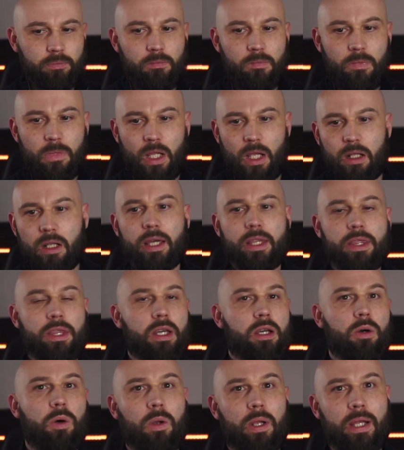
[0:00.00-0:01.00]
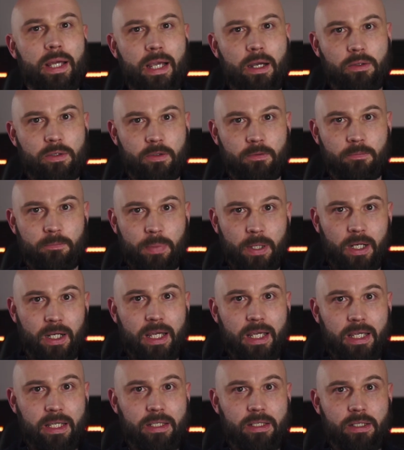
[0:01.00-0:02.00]
like the calling out of
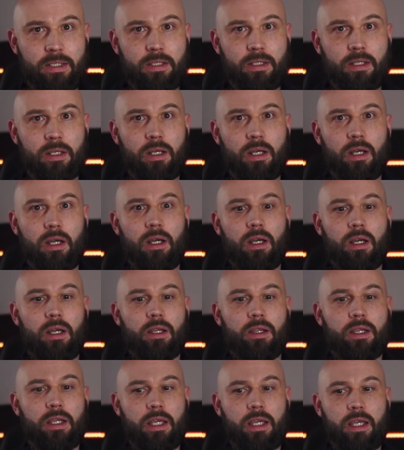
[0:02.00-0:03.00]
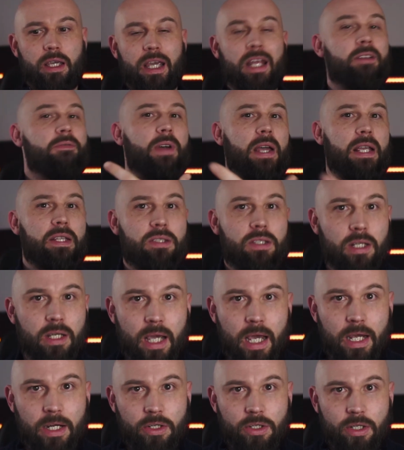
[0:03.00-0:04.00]
police, the
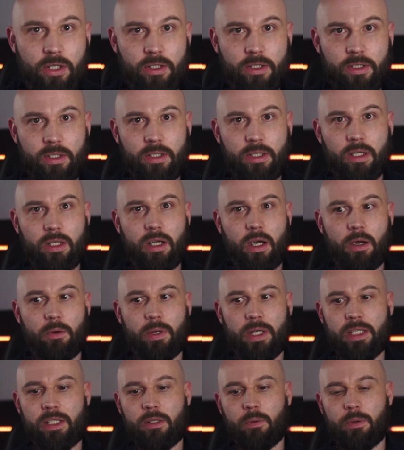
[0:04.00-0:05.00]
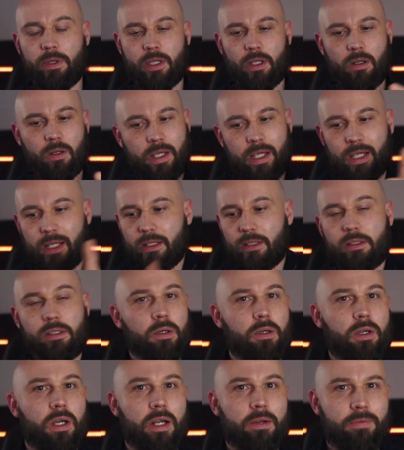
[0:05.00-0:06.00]
investigations that go into it, the looking into
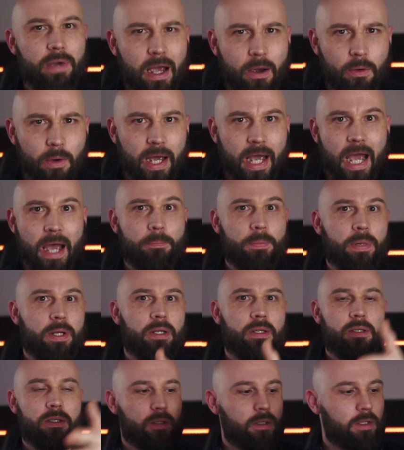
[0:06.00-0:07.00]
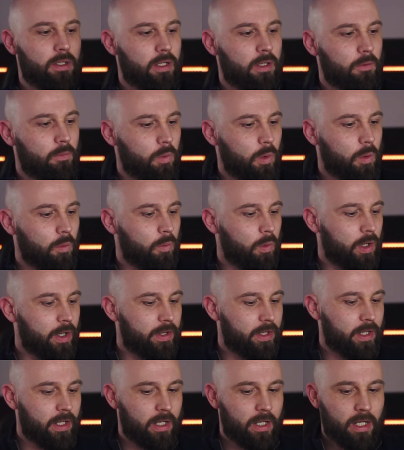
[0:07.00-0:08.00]
kind of how it happened, you know, what are
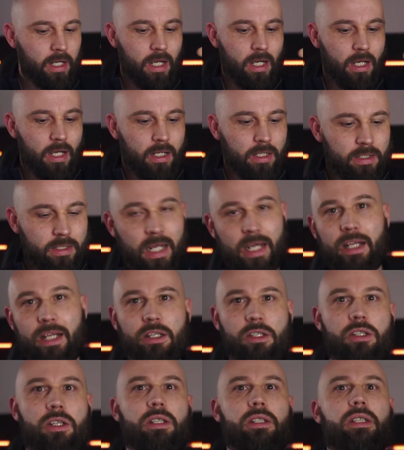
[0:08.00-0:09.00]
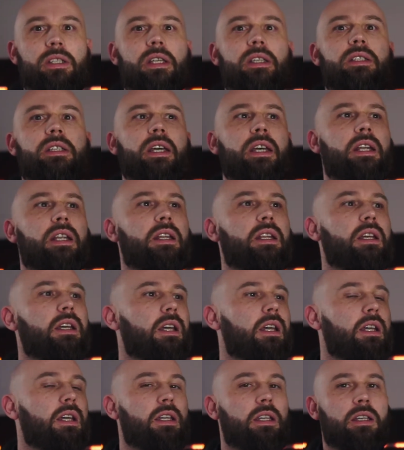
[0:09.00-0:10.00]
the dangers, is it,
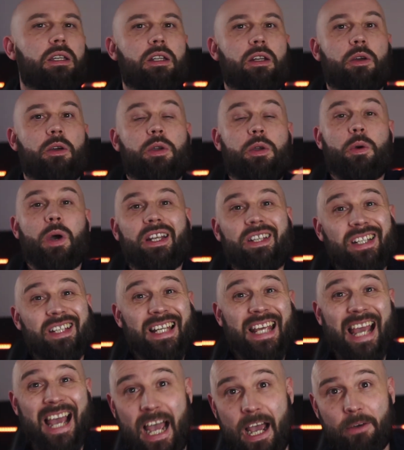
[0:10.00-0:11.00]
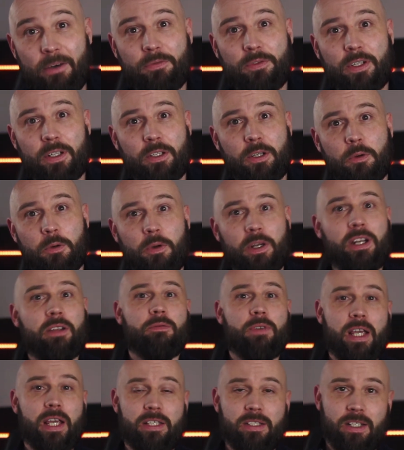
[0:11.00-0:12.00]
you know, you actually have to do an
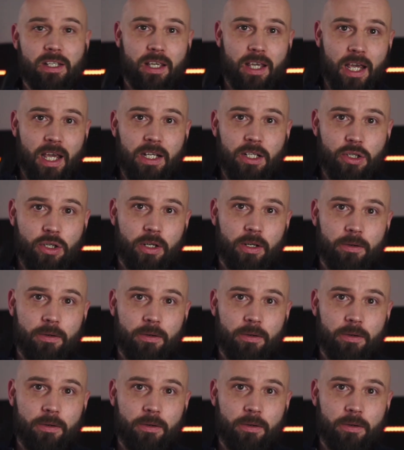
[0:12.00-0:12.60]
investigation,